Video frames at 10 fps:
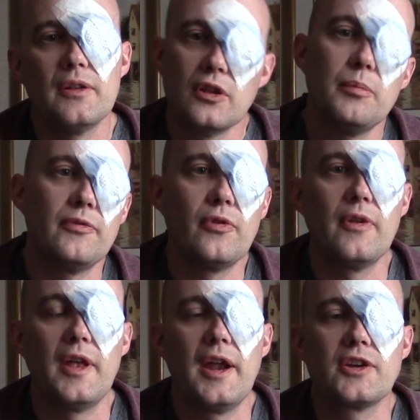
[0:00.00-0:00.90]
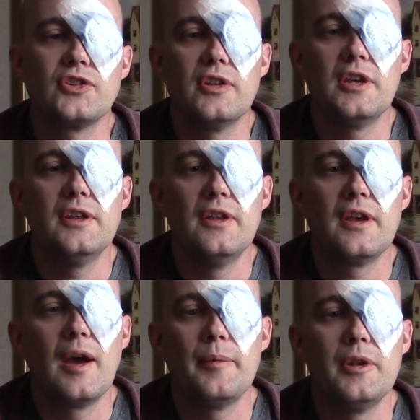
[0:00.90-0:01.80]
a little before that actually, and
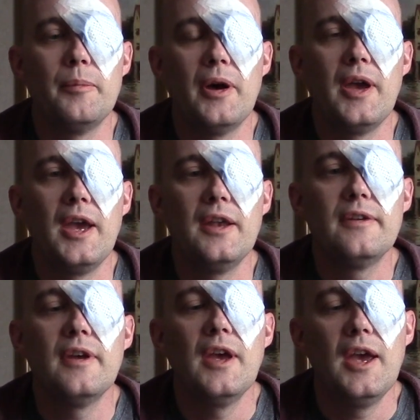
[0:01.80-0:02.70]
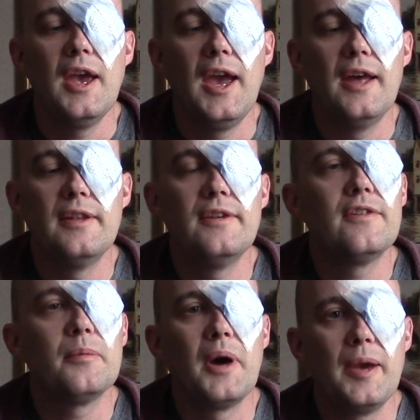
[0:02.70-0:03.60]
they got me in about 8, and they
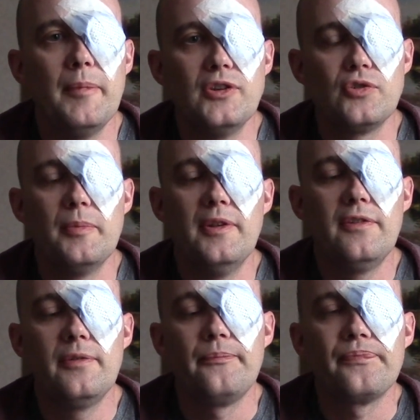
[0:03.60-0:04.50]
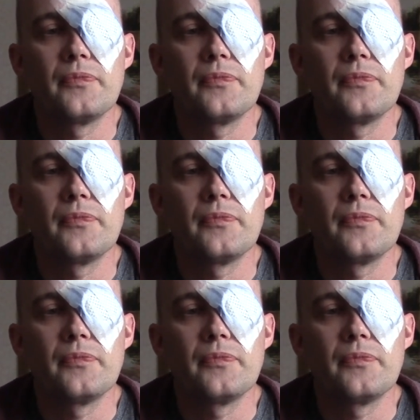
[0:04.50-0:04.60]
did some eye measurements.